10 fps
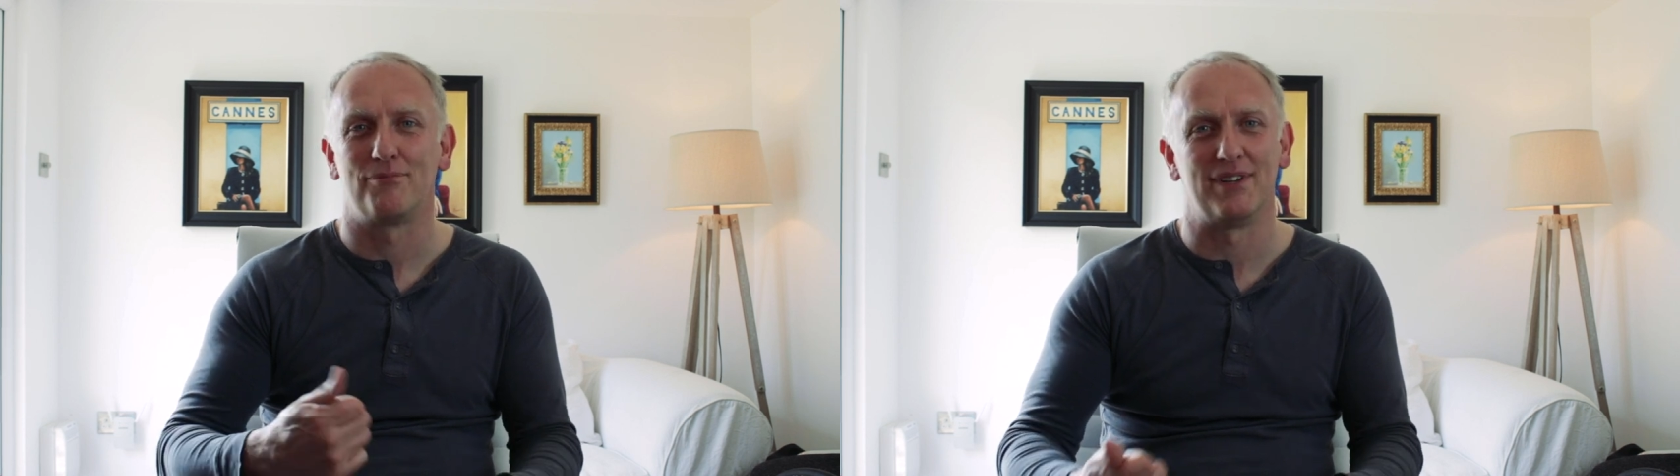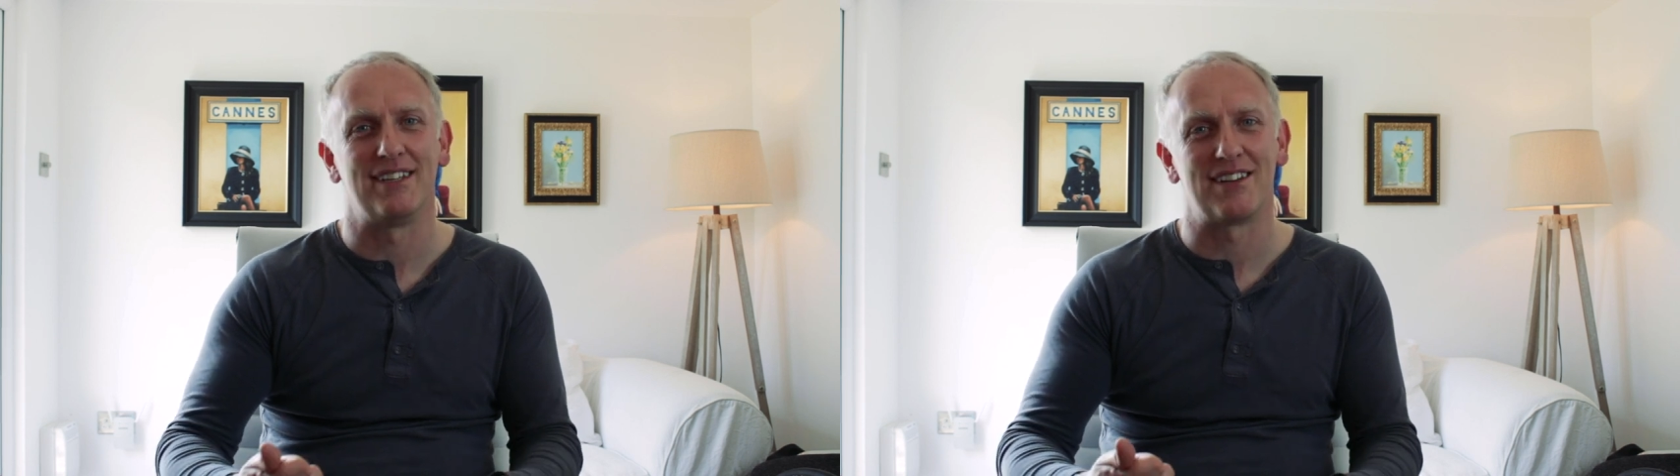
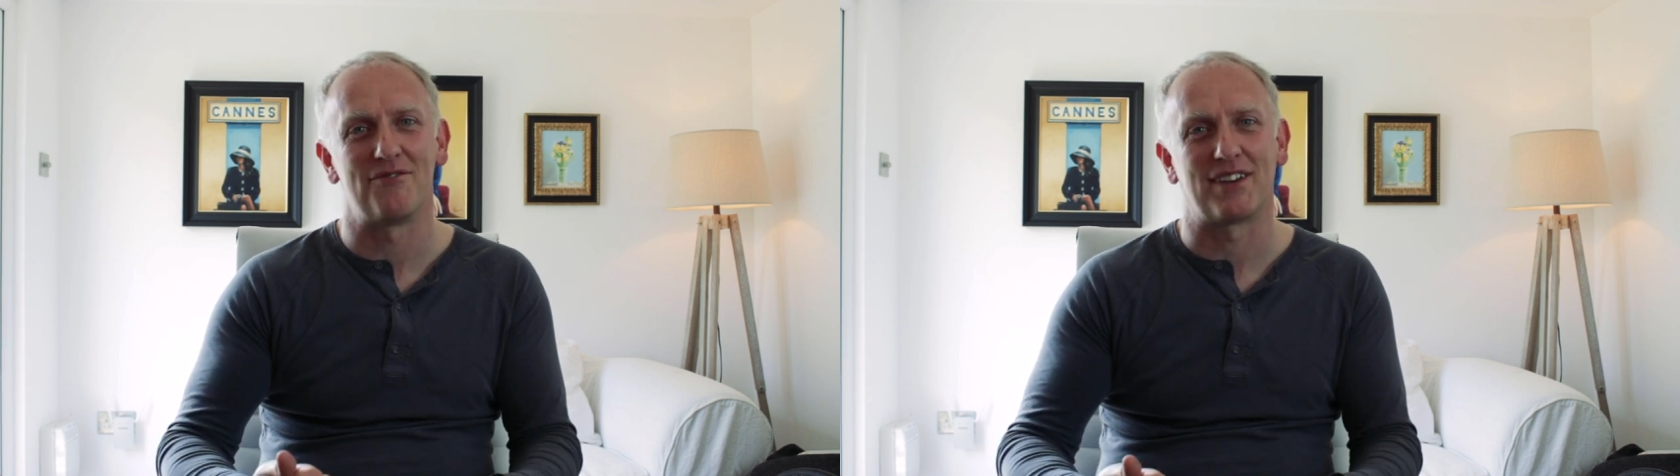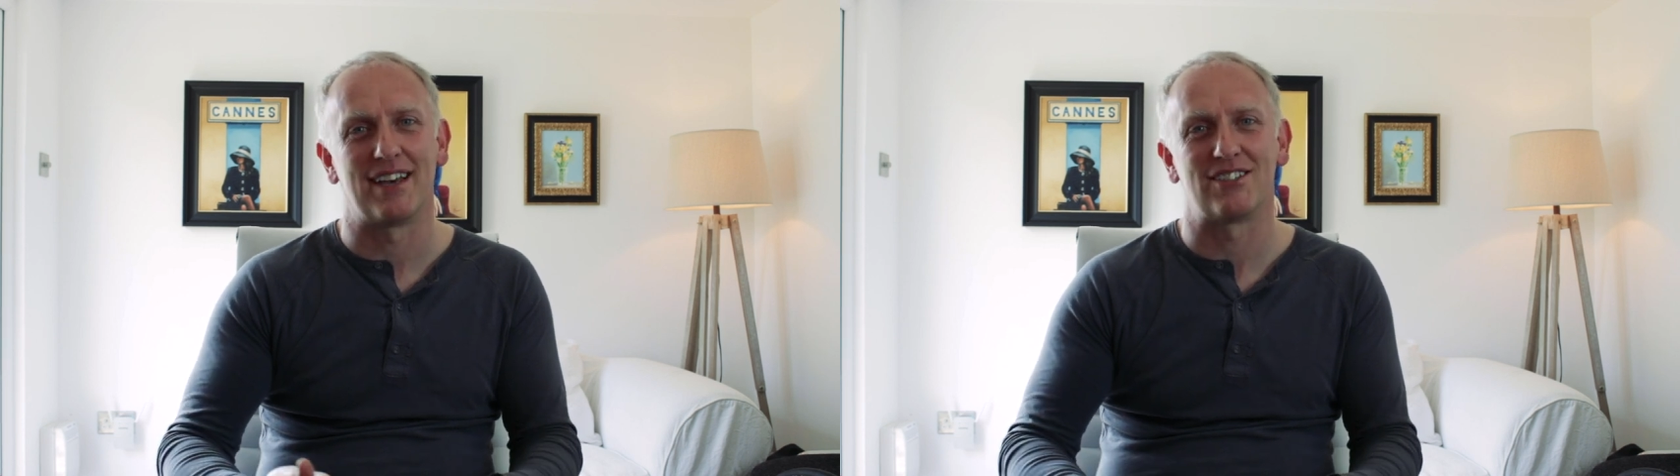Please
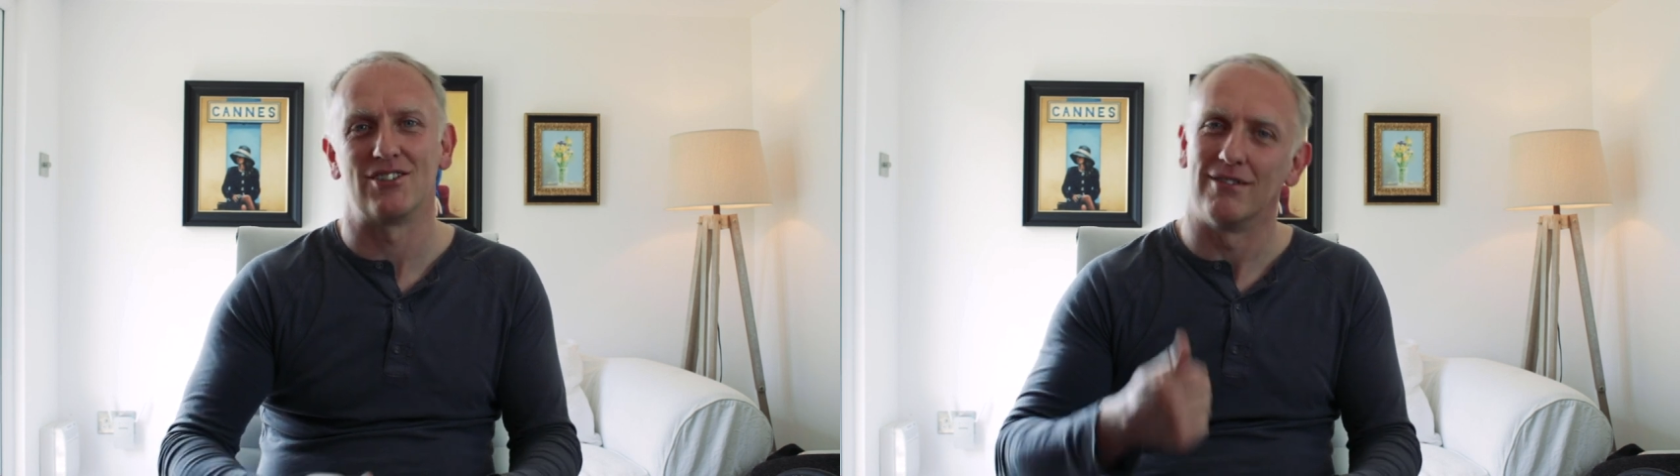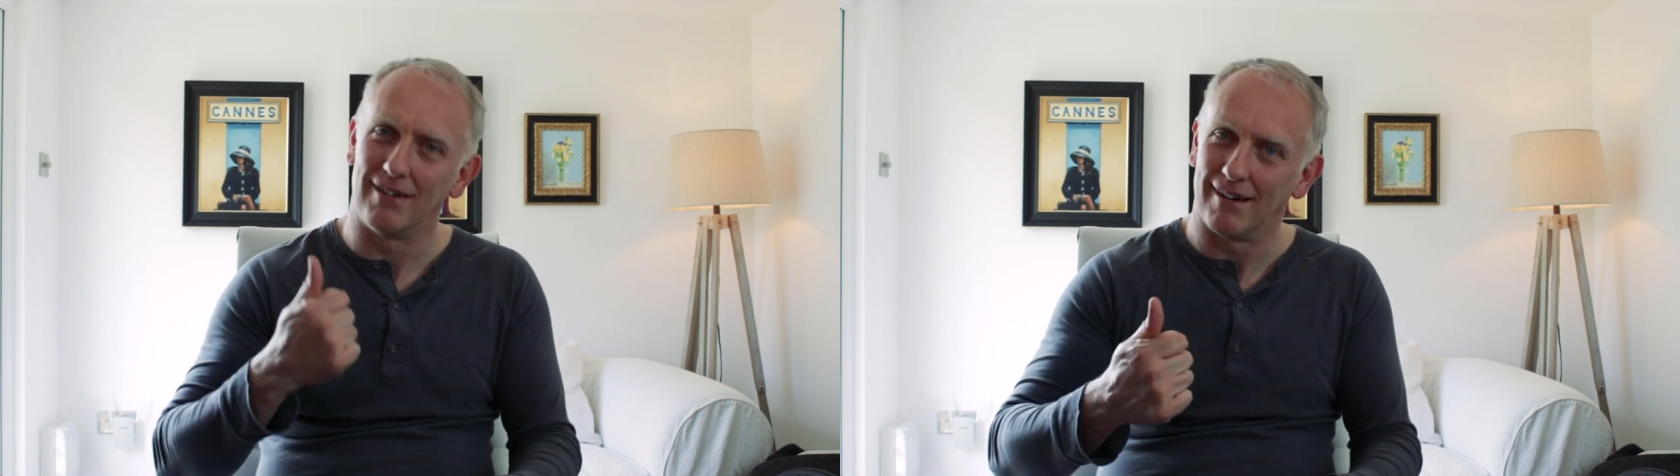don't forget
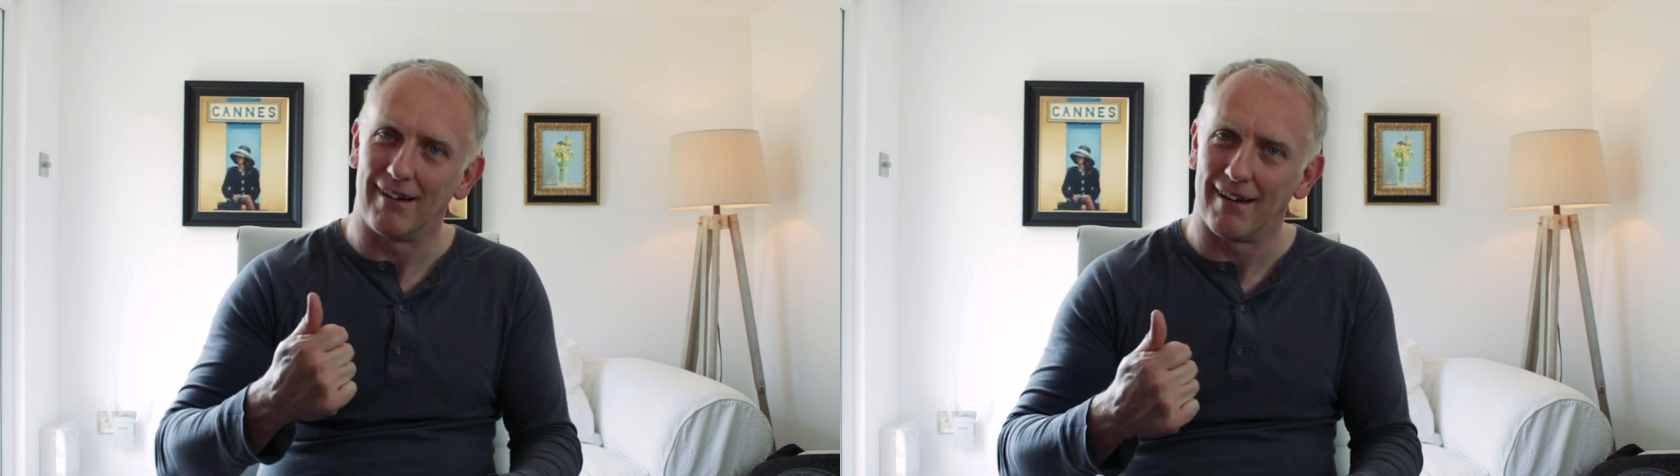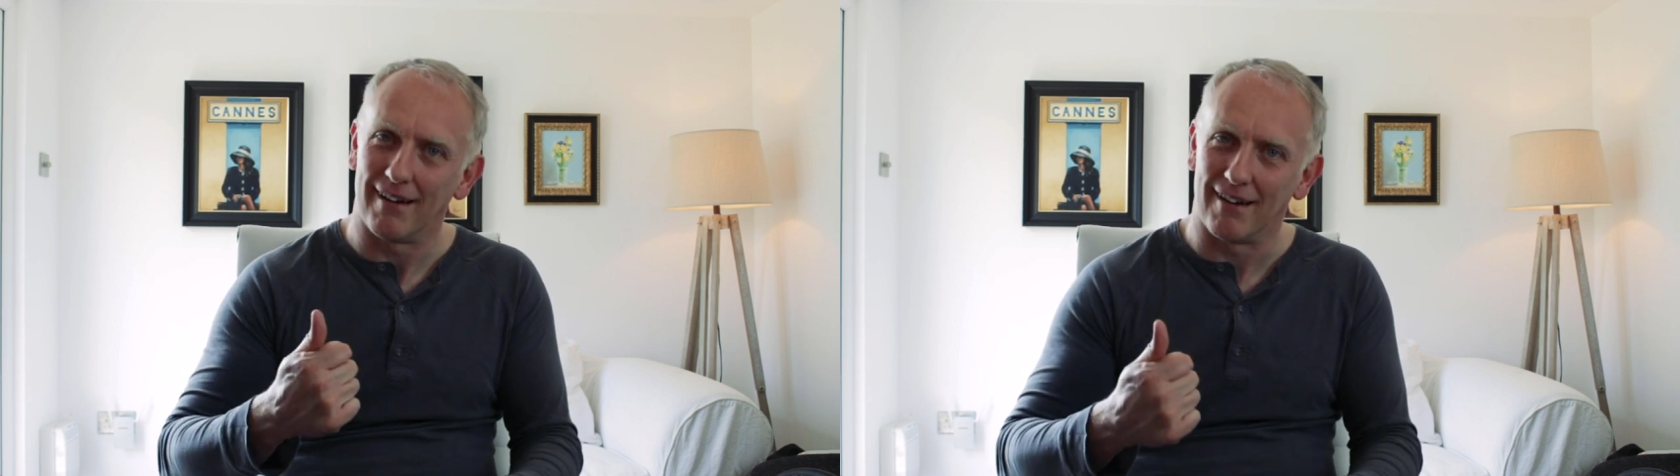to
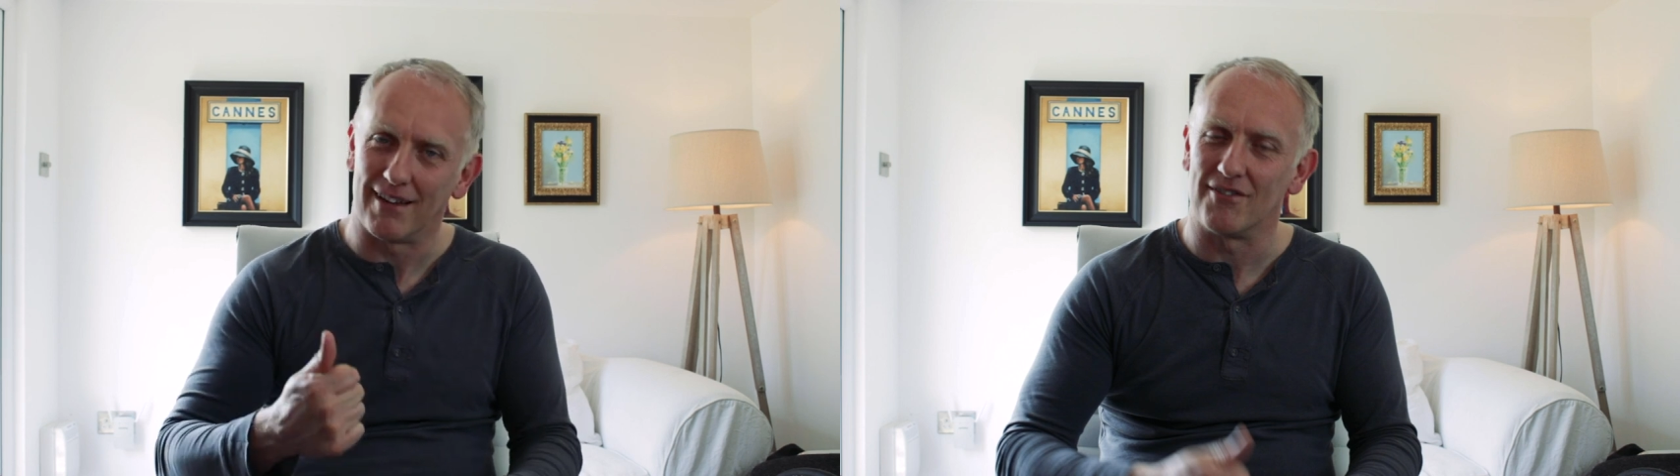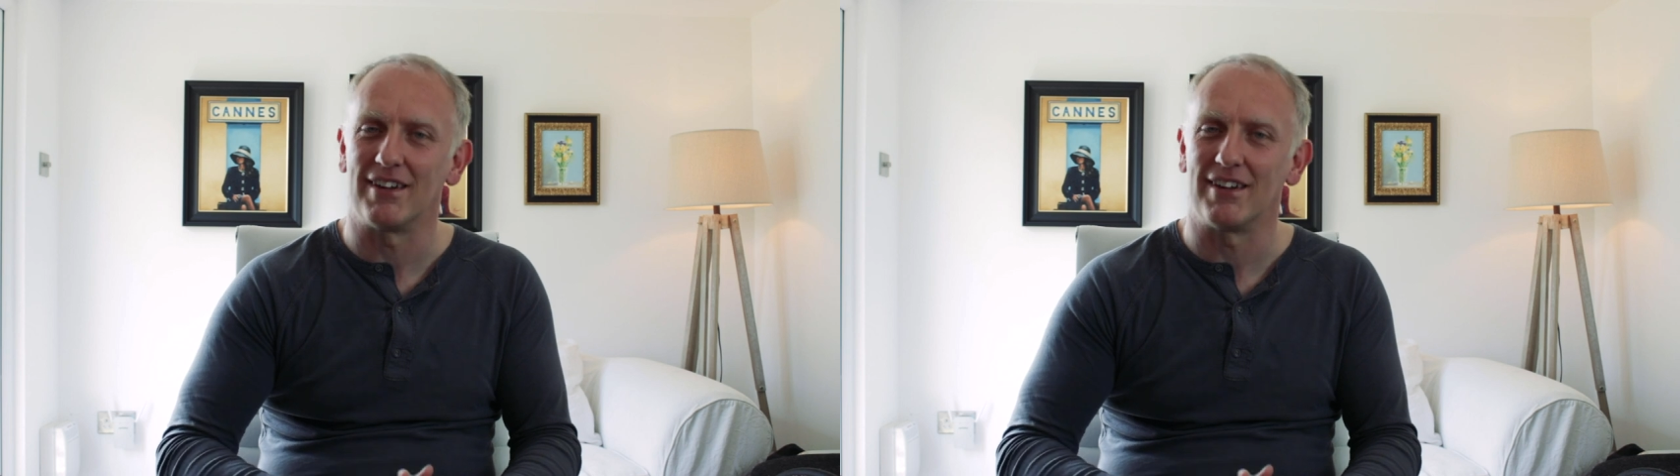like